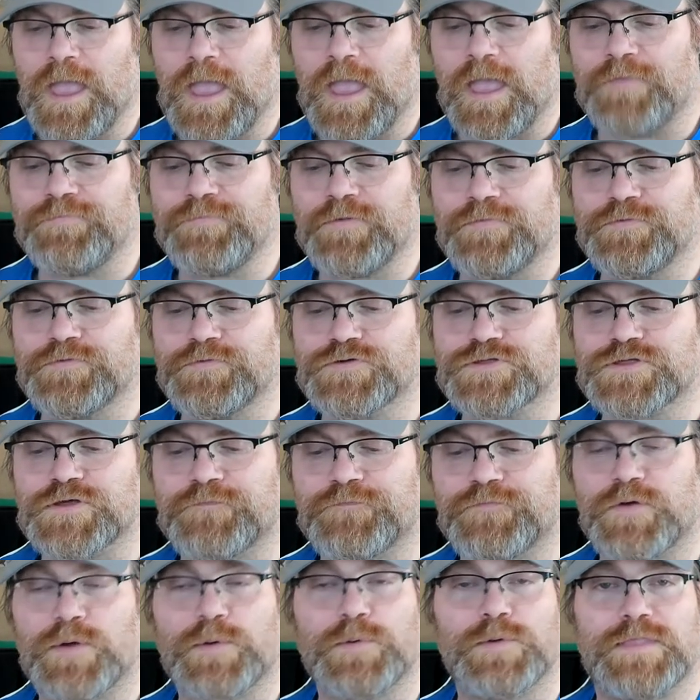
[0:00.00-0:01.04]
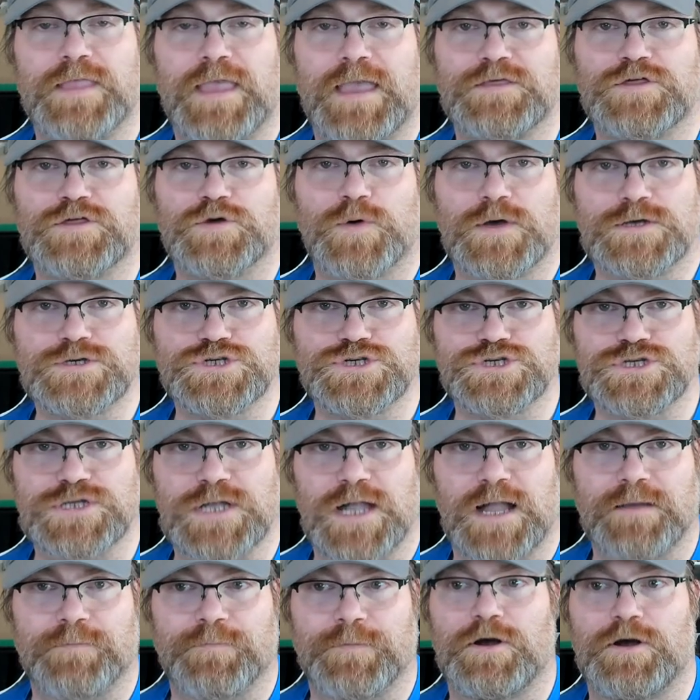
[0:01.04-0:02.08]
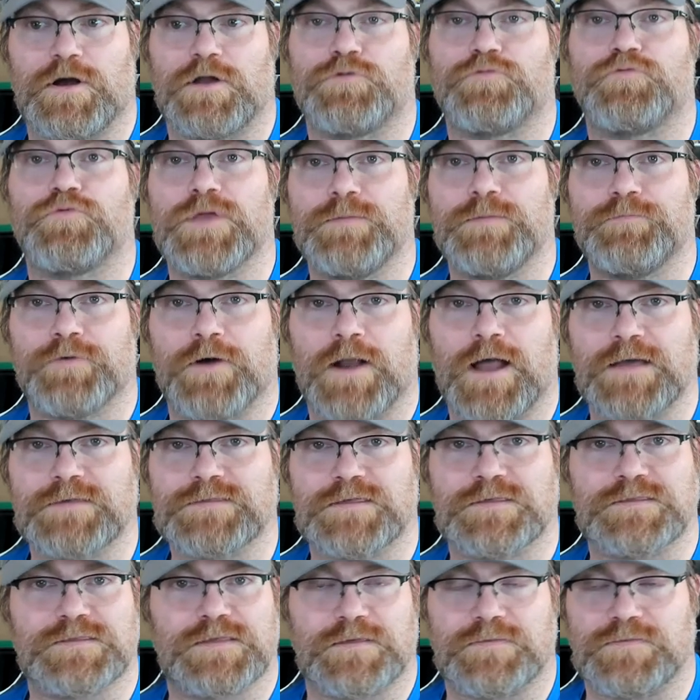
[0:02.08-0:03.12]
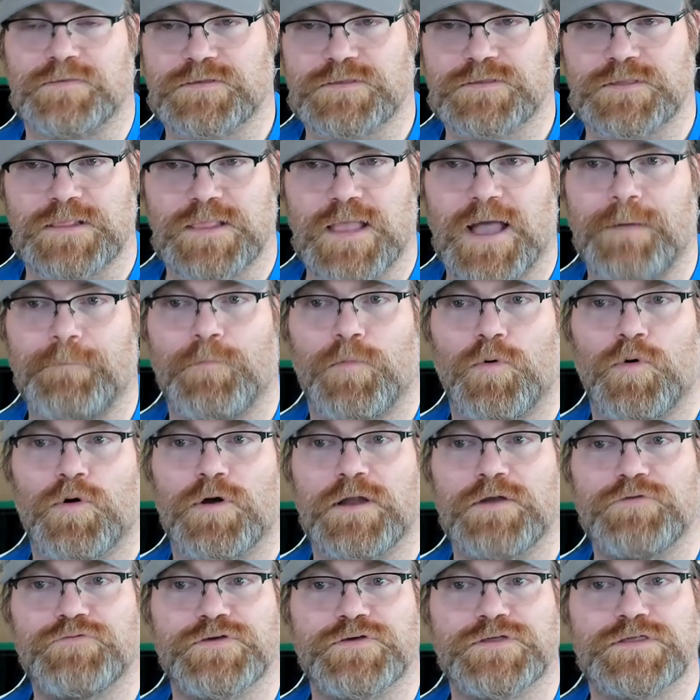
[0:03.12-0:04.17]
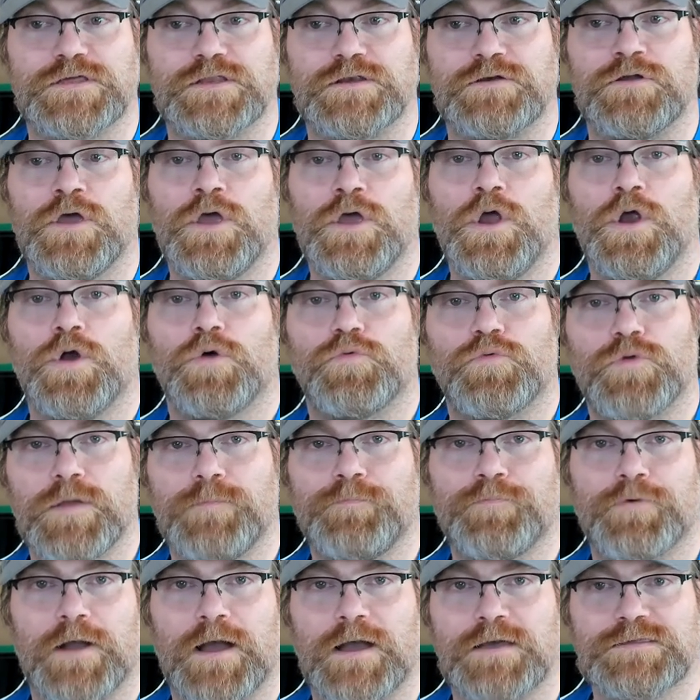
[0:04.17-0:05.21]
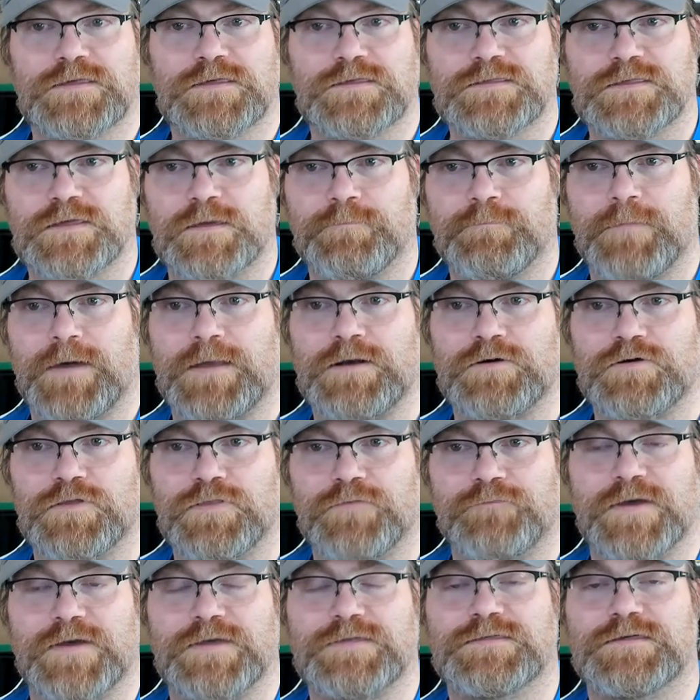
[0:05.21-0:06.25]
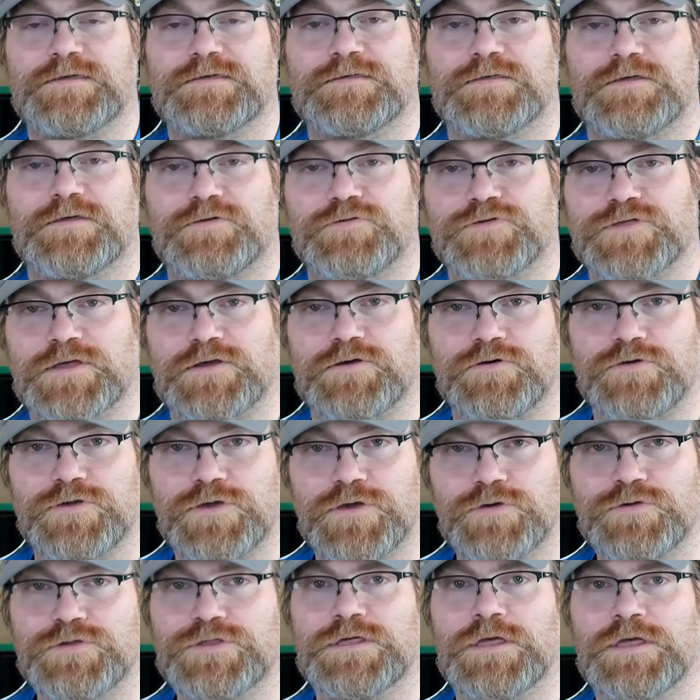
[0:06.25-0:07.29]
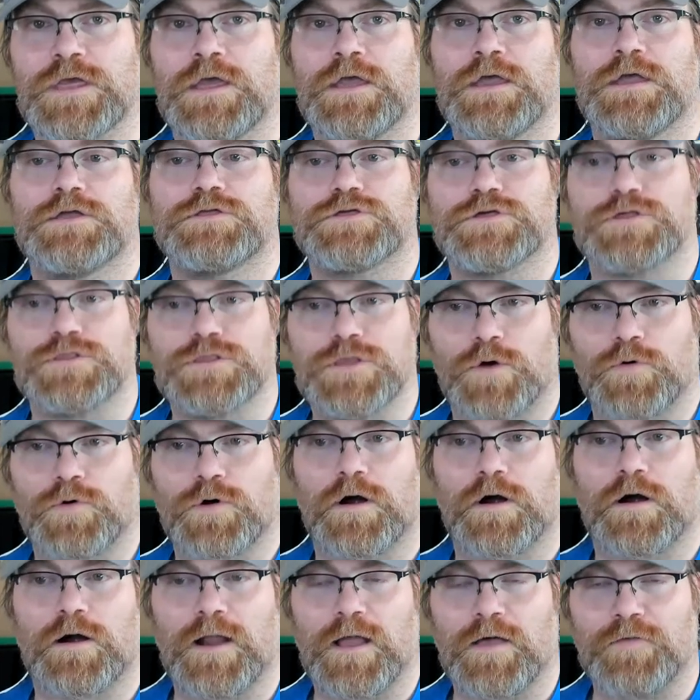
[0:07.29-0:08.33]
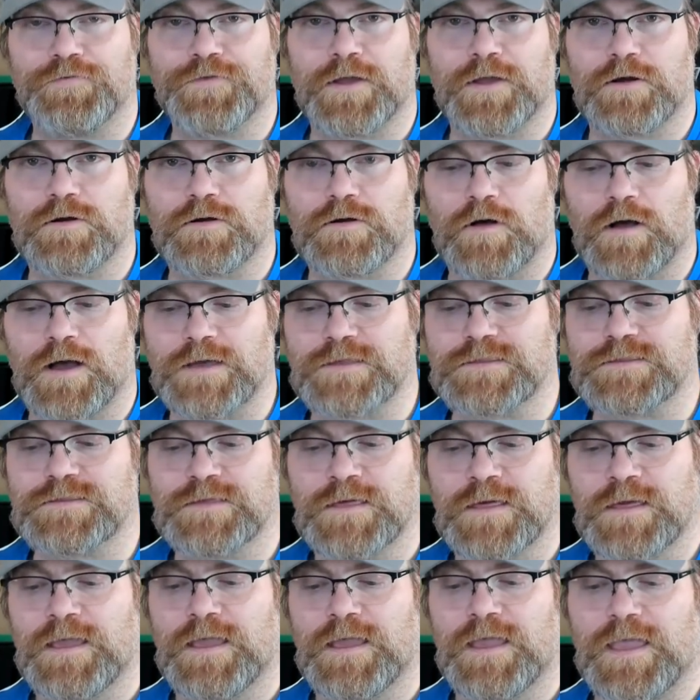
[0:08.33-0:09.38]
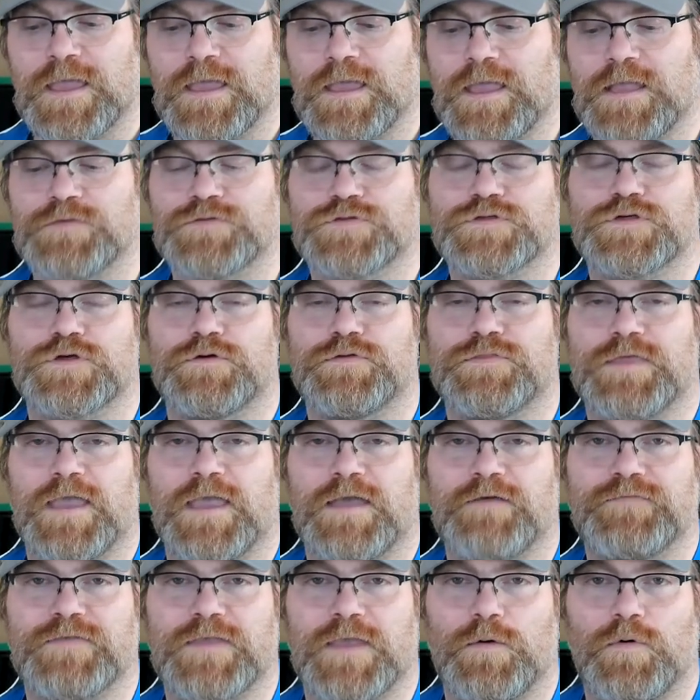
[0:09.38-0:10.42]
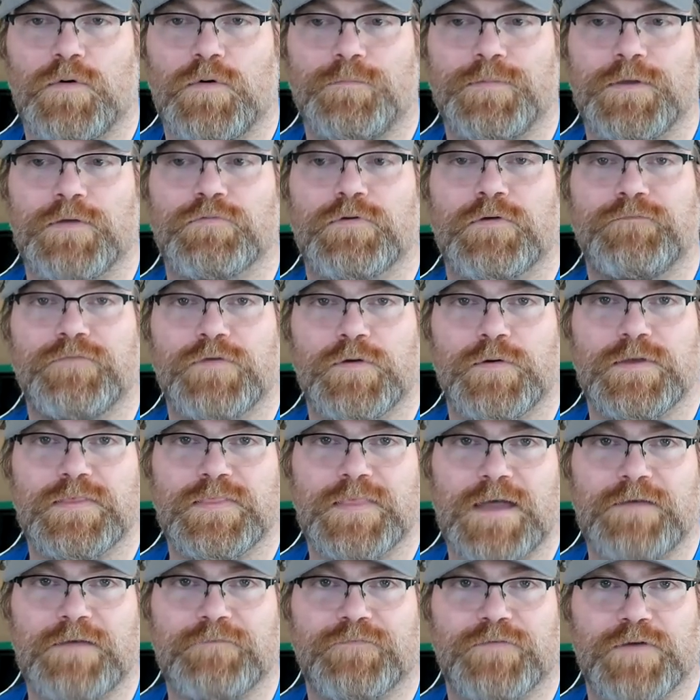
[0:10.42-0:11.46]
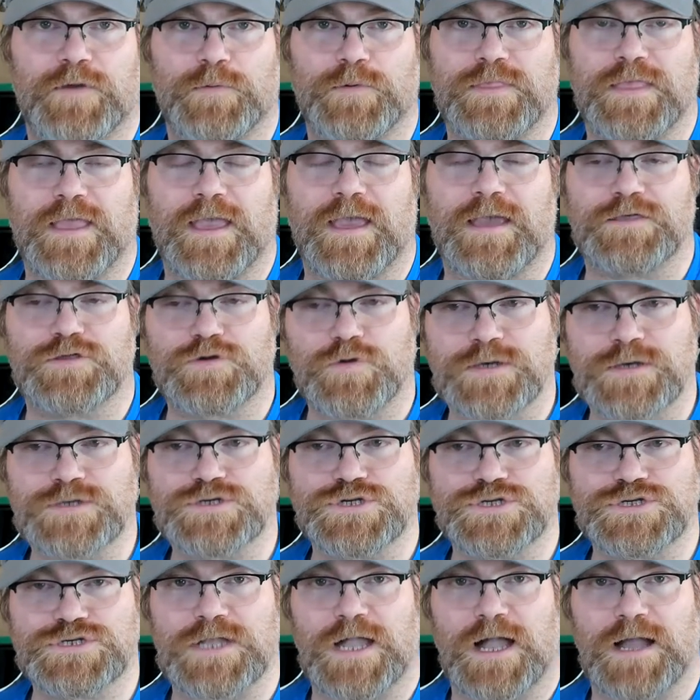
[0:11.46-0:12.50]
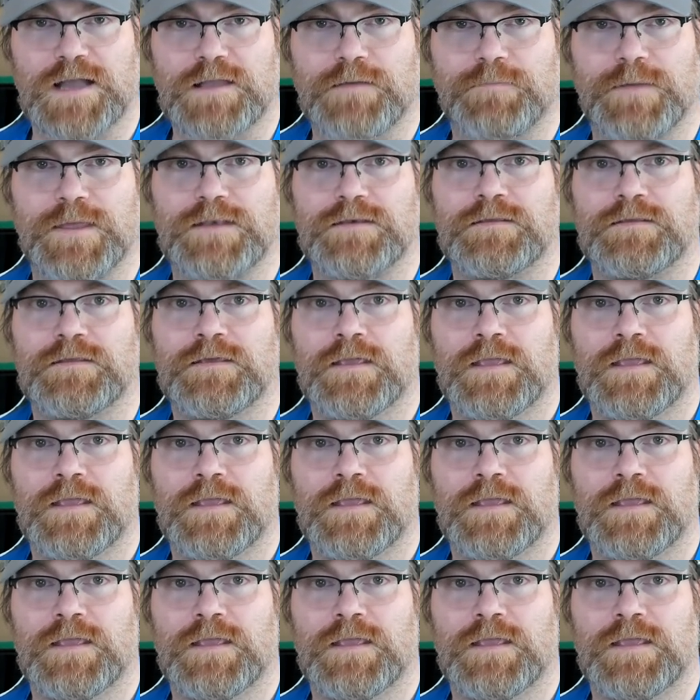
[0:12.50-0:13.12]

And then there's a frequently asked questions document on reprocessing. There's a lot more interest in reprocessing medical devices that are single use to lower our healthcare costs. And so the FDA will be reviewing that frequently asked questions document.